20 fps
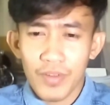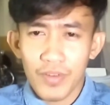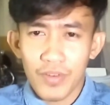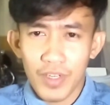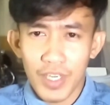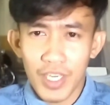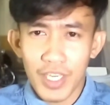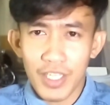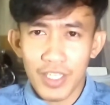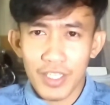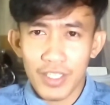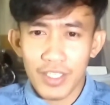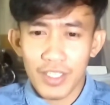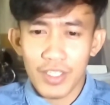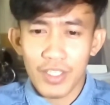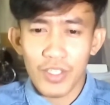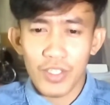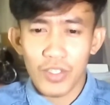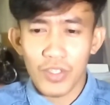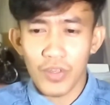Right?
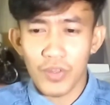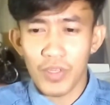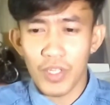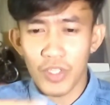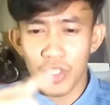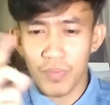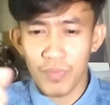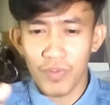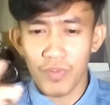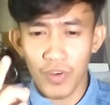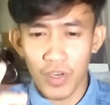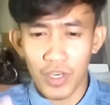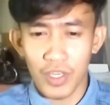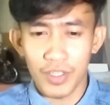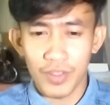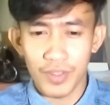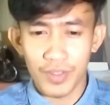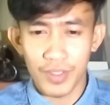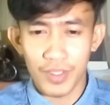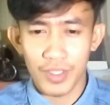So let's move on.
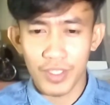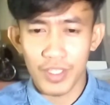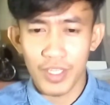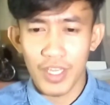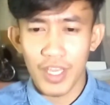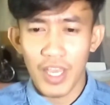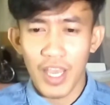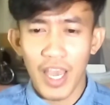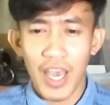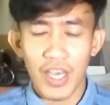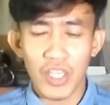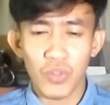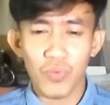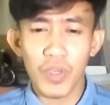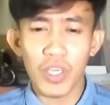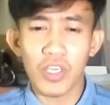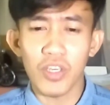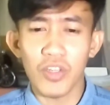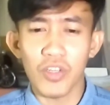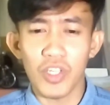As
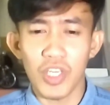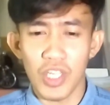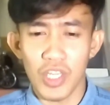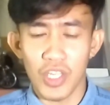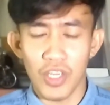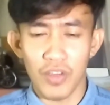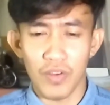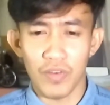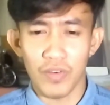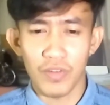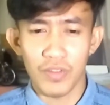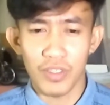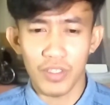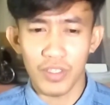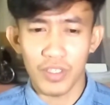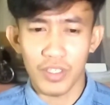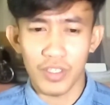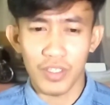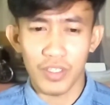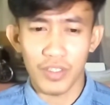we continue,
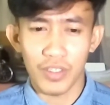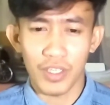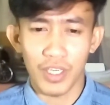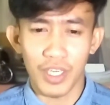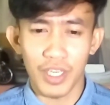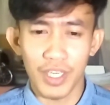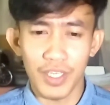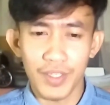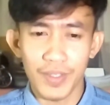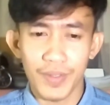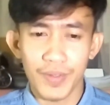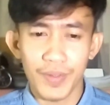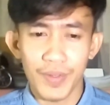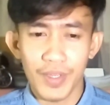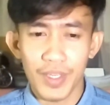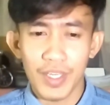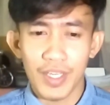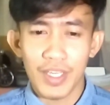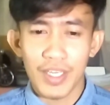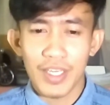okay,
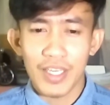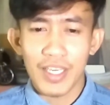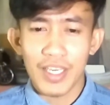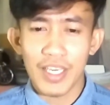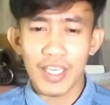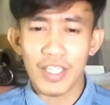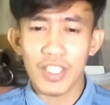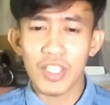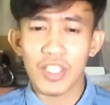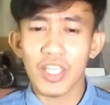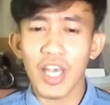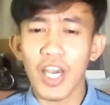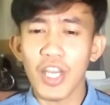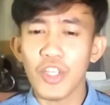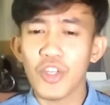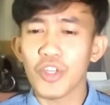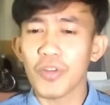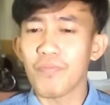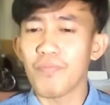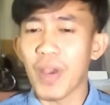
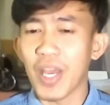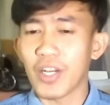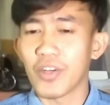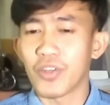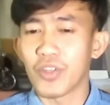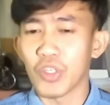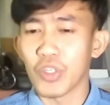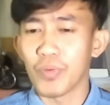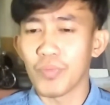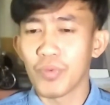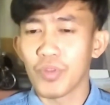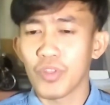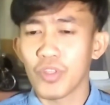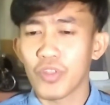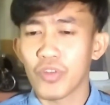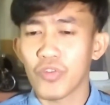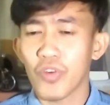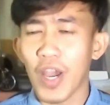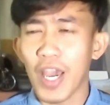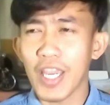inside your bedroom,
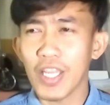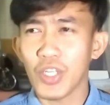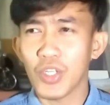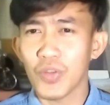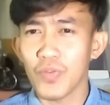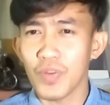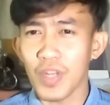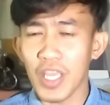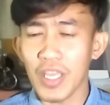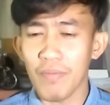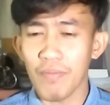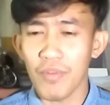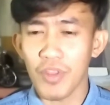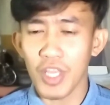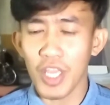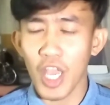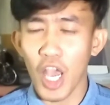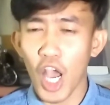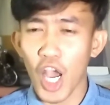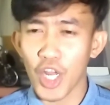try to name
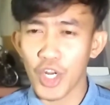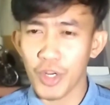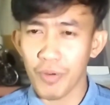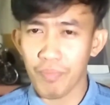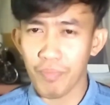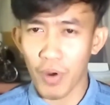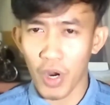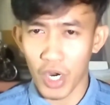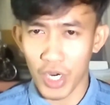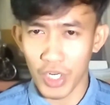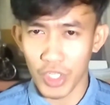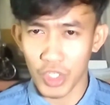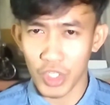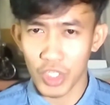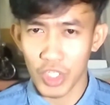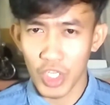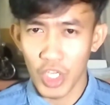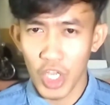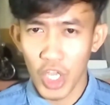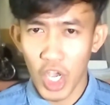the other
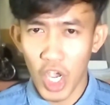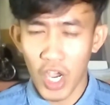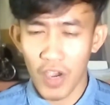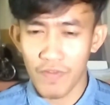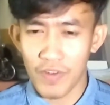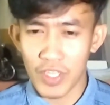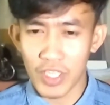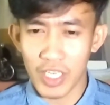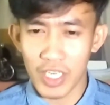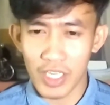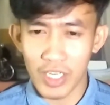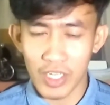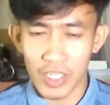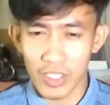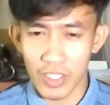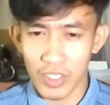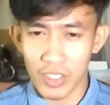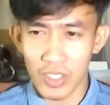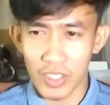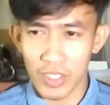parts of the
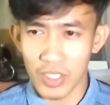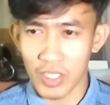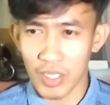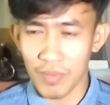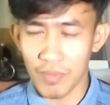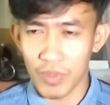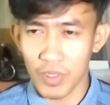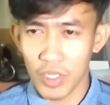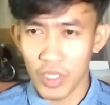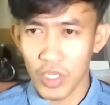skeletal system